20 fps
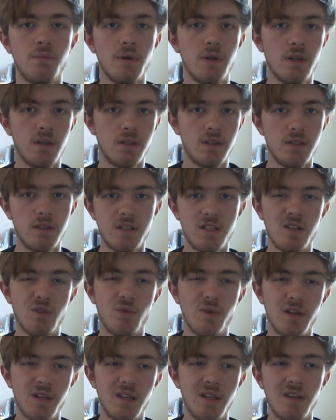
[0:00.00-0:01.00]
but still
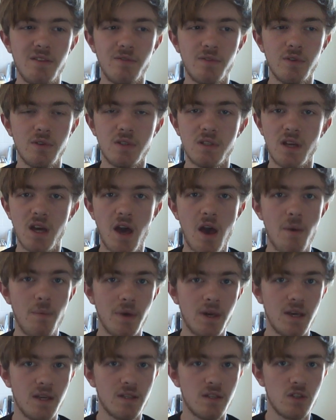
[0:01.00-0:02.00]
want to leave good time
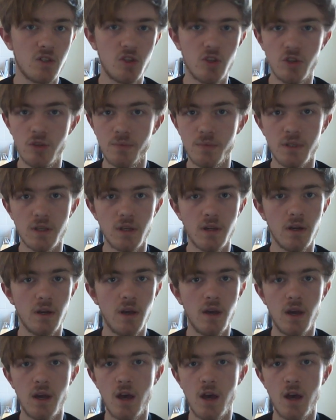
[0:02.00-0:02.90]
in case the tubes are